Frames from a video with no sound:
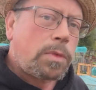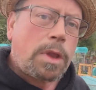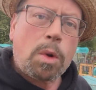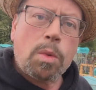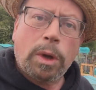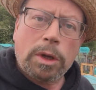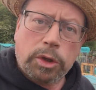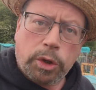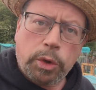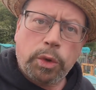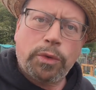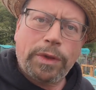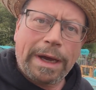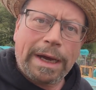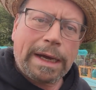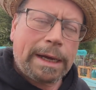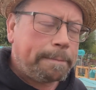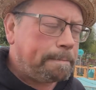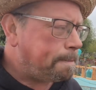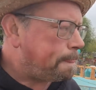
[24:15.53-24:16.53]
will do
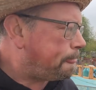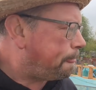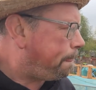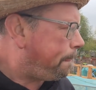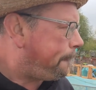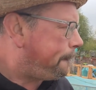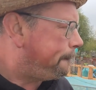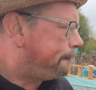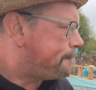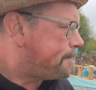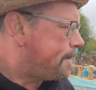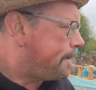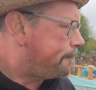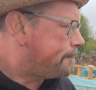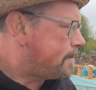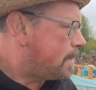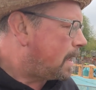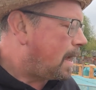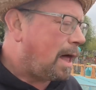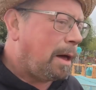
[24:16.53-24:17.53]
that.
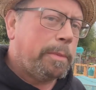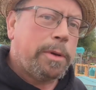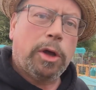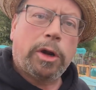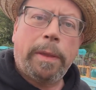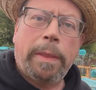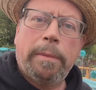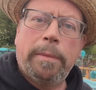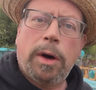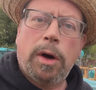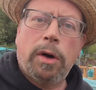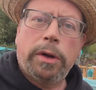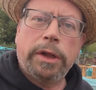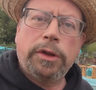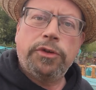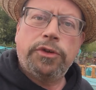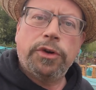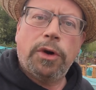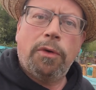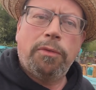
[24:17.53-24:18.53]
I'll be on in the
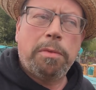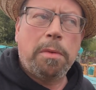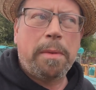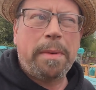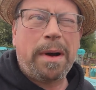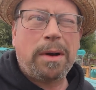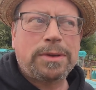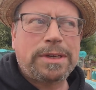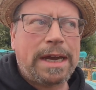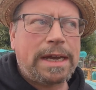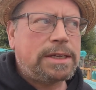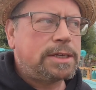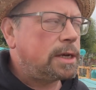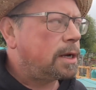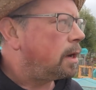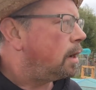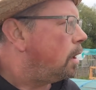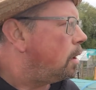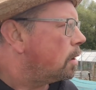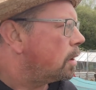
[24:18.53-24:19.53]
morning, Joe, from about 8
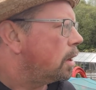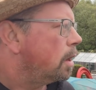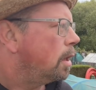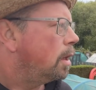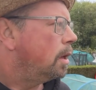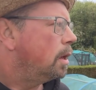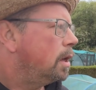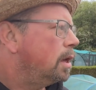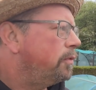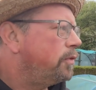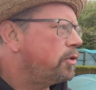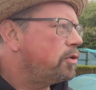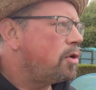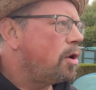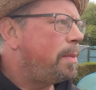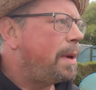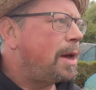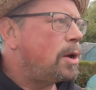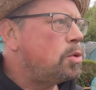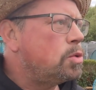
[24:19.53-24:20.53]
o'clock, if you're
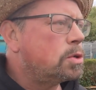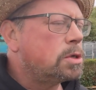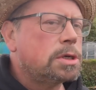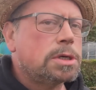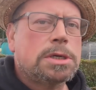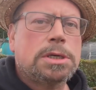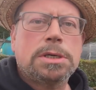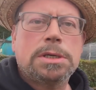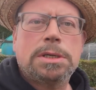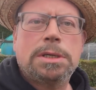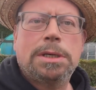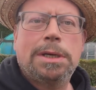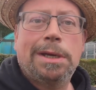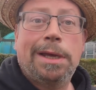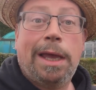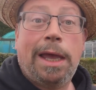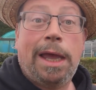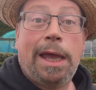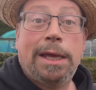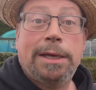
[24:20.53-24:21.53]
about.
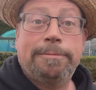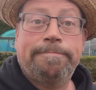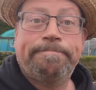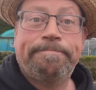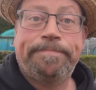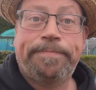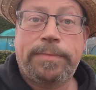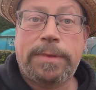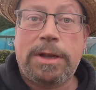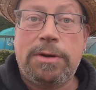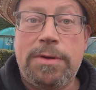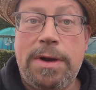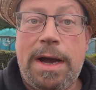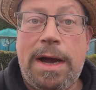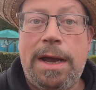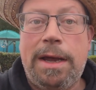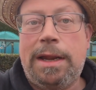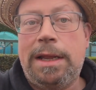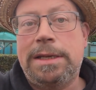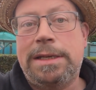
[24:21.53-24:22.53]

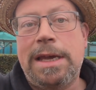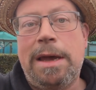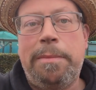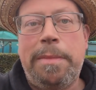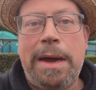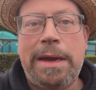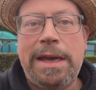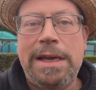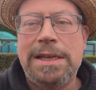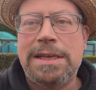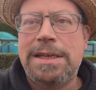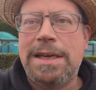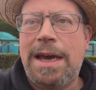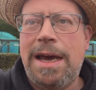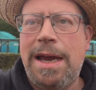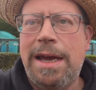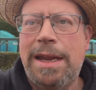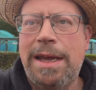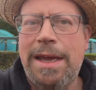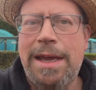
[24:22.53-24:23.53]
Right, let's get back
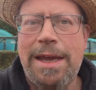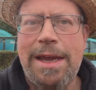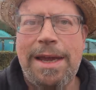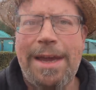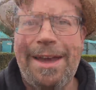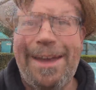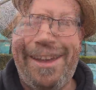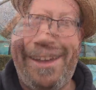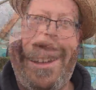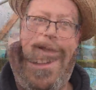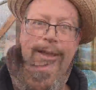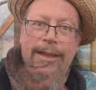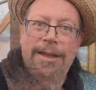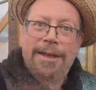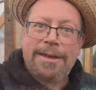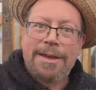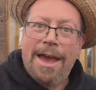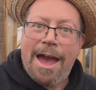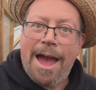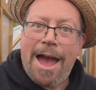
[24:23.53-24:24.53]
inside.
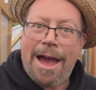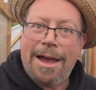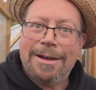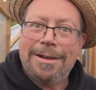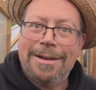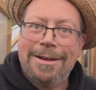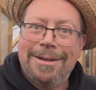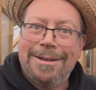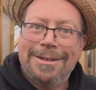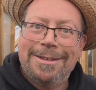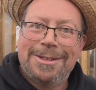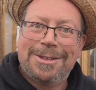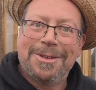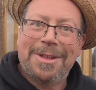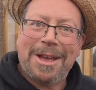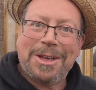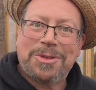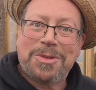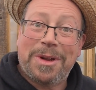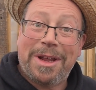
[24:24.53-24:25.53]
Yeah, so
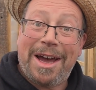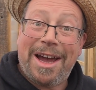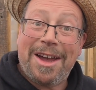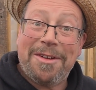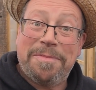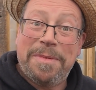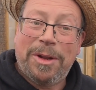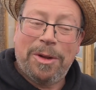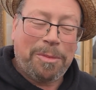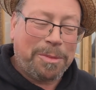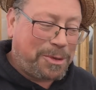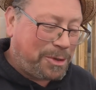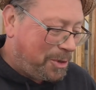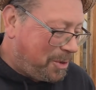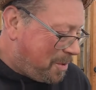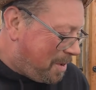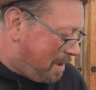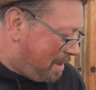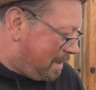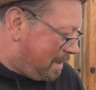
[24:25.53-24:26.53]
that's what I've been up to.